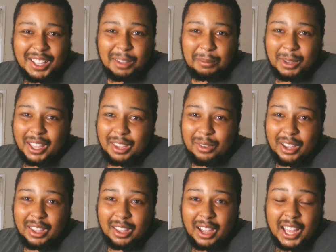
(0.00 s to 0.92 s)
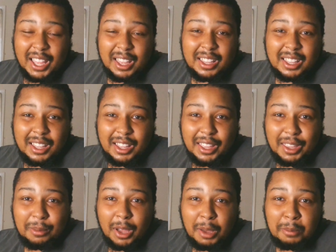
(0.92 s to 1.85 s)
But anyway,
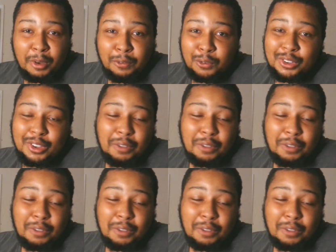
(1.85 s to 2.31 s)
but for real,